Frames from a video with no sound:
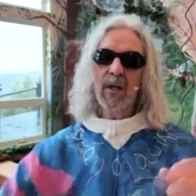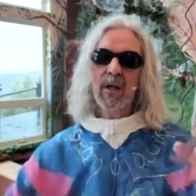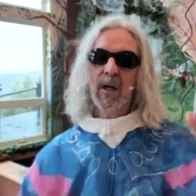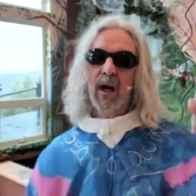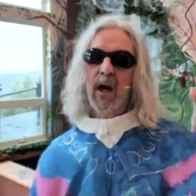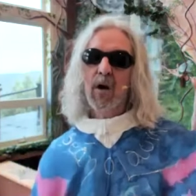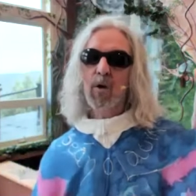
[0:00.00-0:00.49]

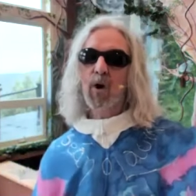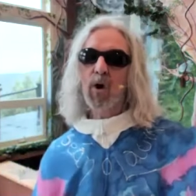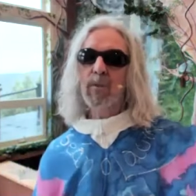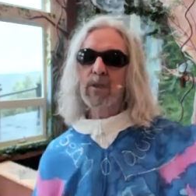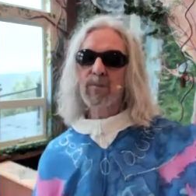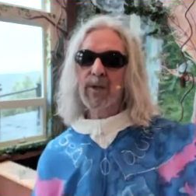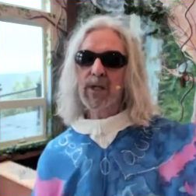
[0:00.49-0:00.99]
or Homo
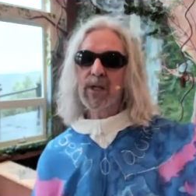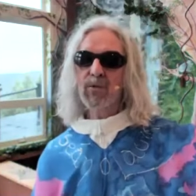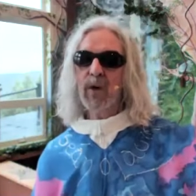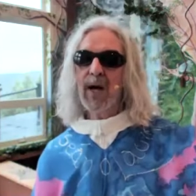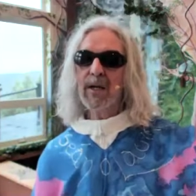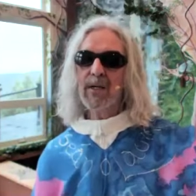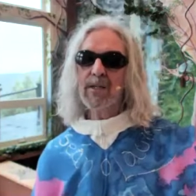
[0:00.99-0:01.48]

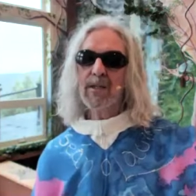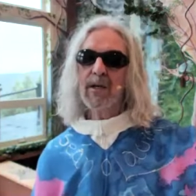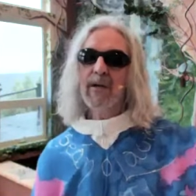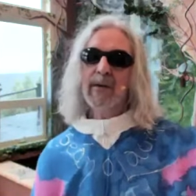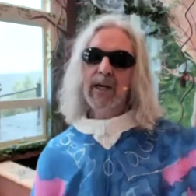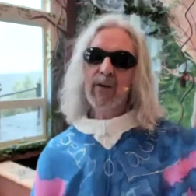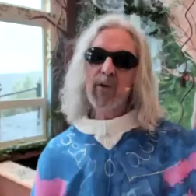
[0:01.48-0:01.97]
spiritualis,
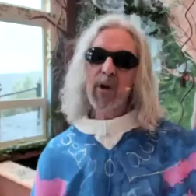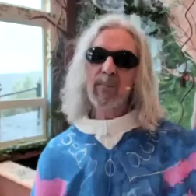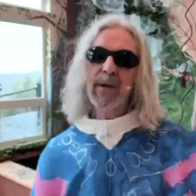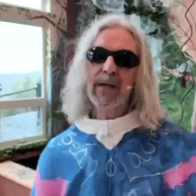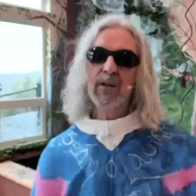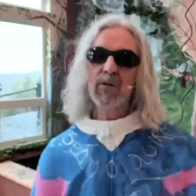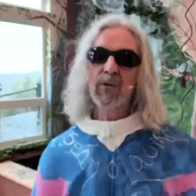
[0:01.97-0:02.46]
if we
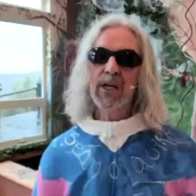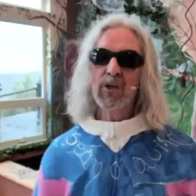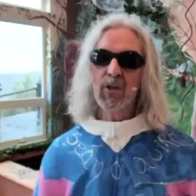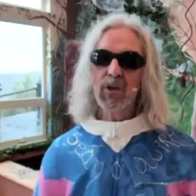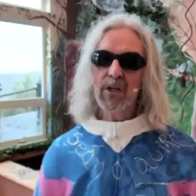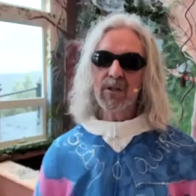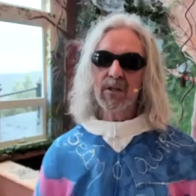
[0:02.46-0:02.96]
make the right
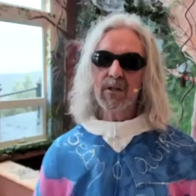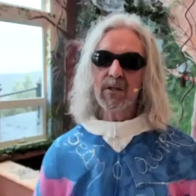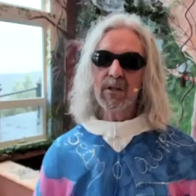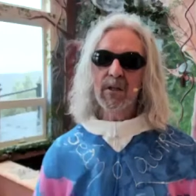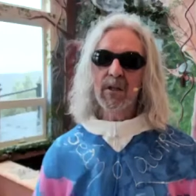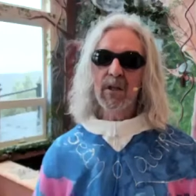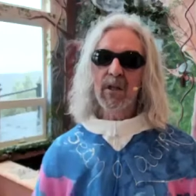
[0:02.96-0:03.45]
choices.
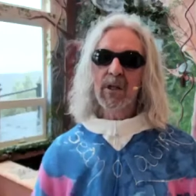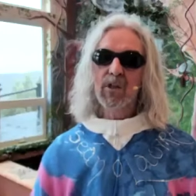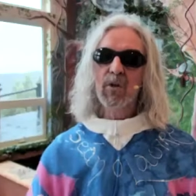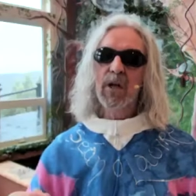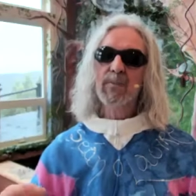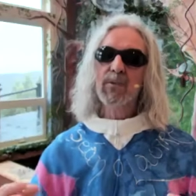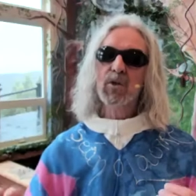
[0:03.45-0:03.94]
So
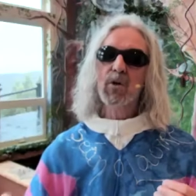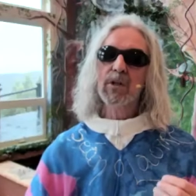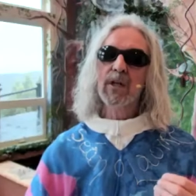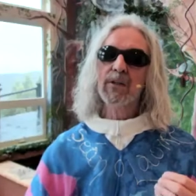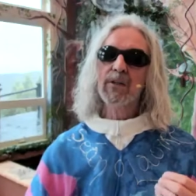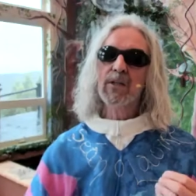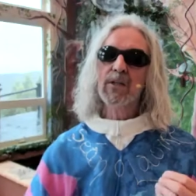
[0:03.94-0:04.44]
I'm sure
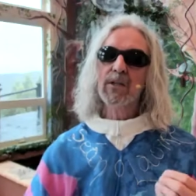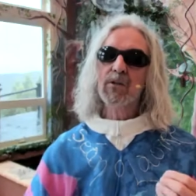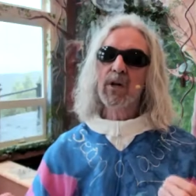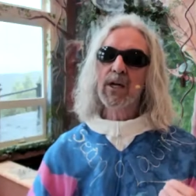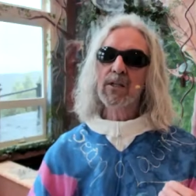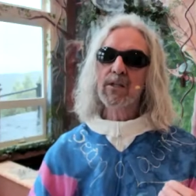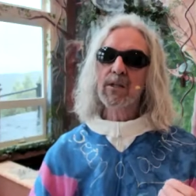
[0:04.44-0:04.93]
that this
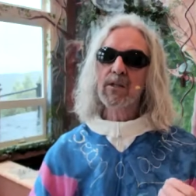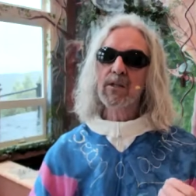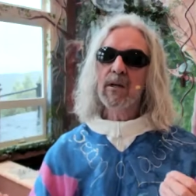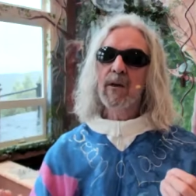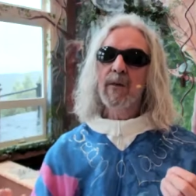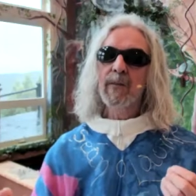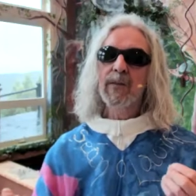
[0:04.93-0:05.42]
crisis,
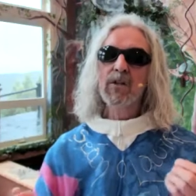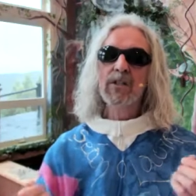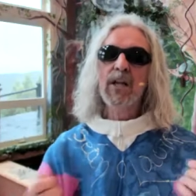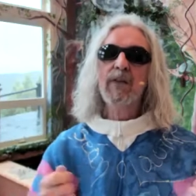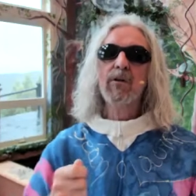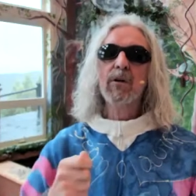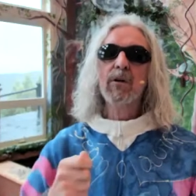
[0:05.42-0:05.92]
there's
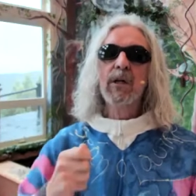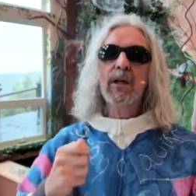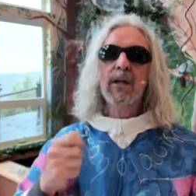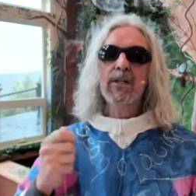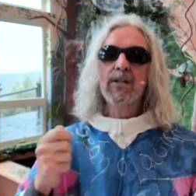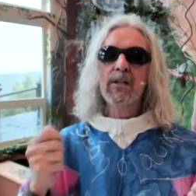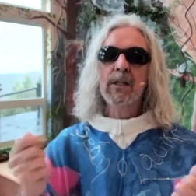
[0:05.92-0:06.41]
never
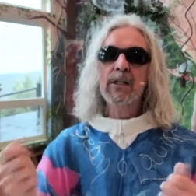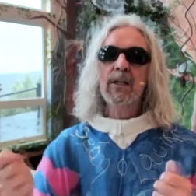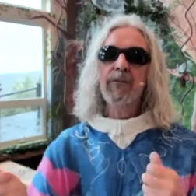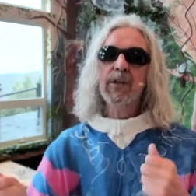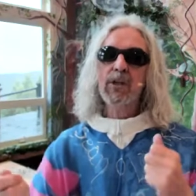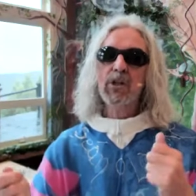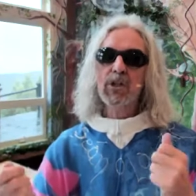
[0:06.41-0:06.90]
a
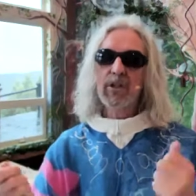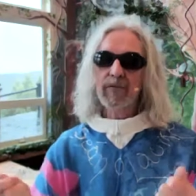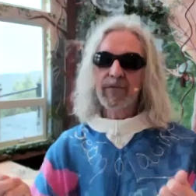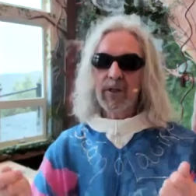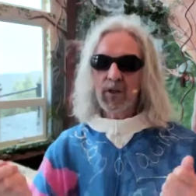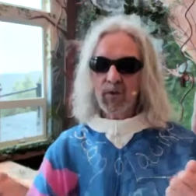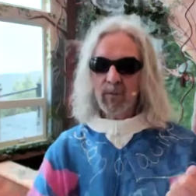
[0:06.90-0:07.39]
significant shift
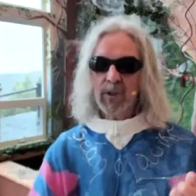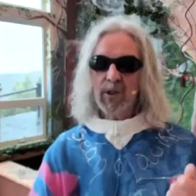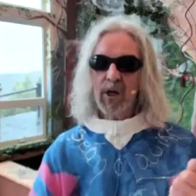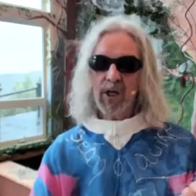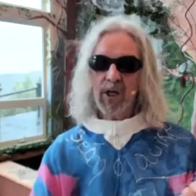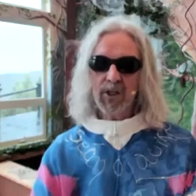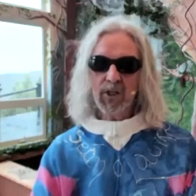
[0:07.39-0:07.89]
in human
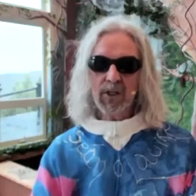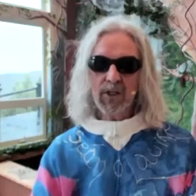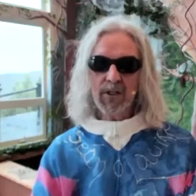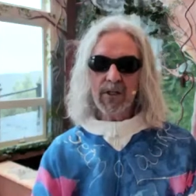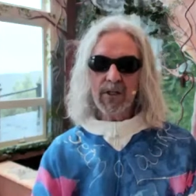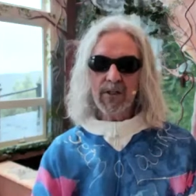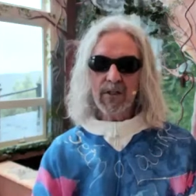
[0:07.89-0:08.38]

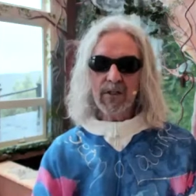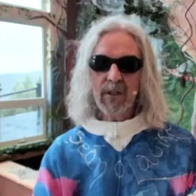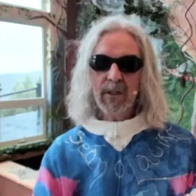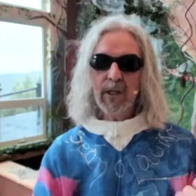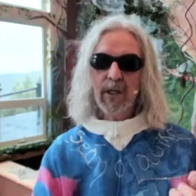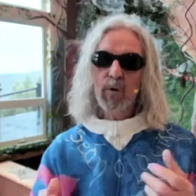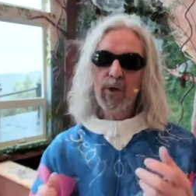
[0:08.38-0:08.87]
consciousness,
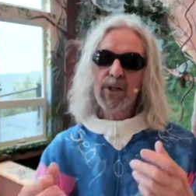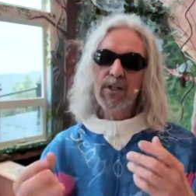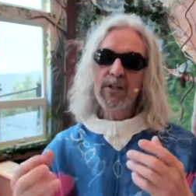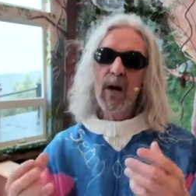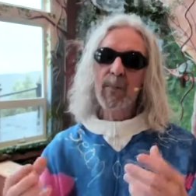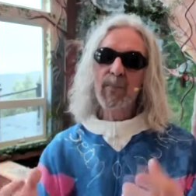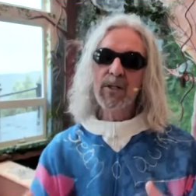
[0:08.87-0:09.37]
which is
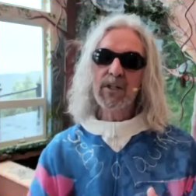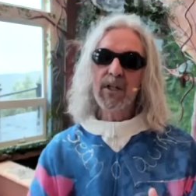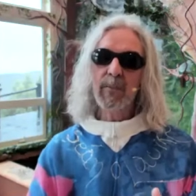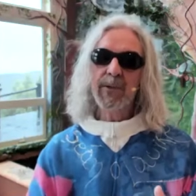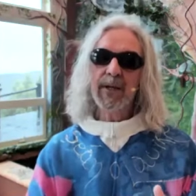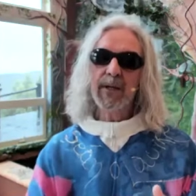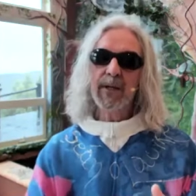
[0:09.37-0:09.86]
not
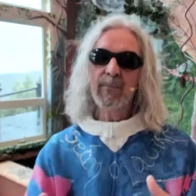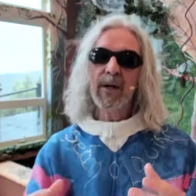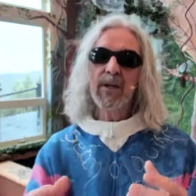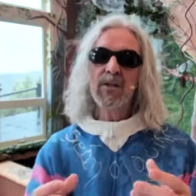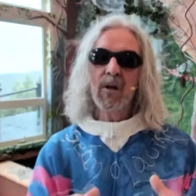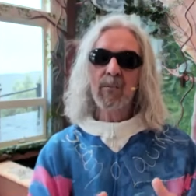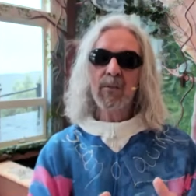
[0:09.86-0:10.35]
precipitated by
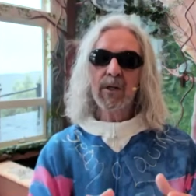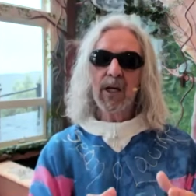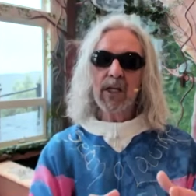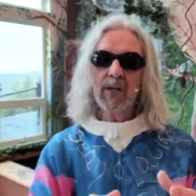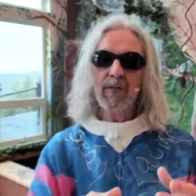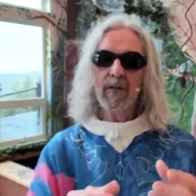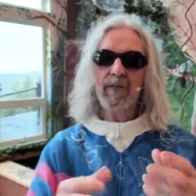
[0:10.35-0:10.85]
some
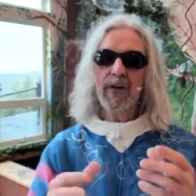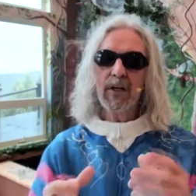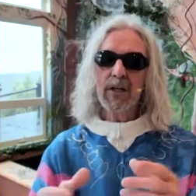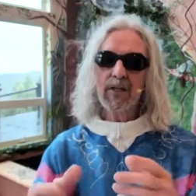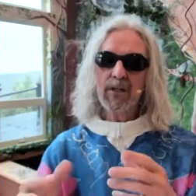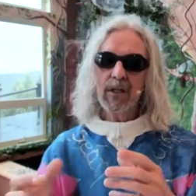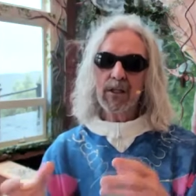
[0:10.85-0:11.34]
kind of a very
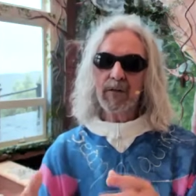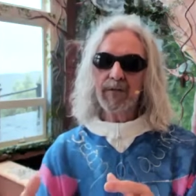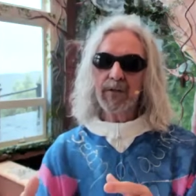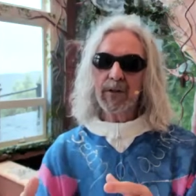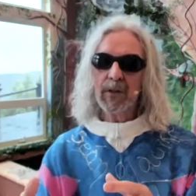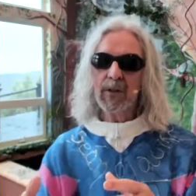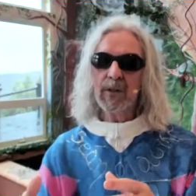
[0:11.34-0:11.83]

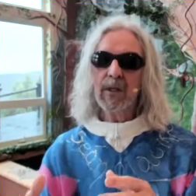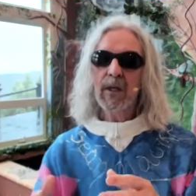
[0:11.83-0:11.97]
significant